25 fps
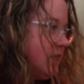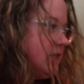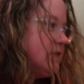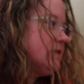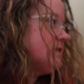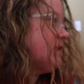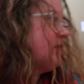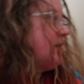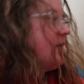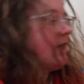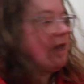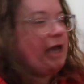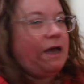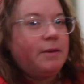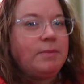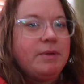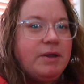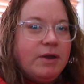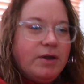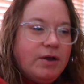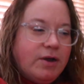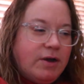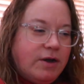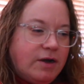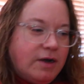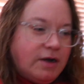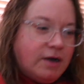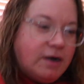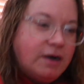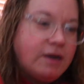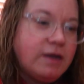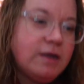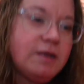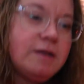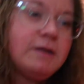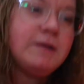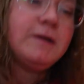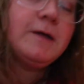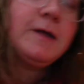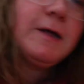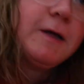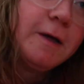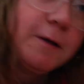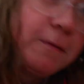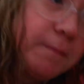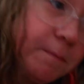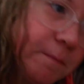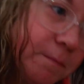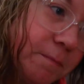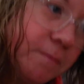take Abby her
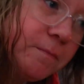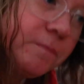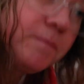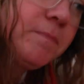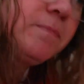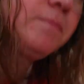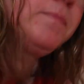um,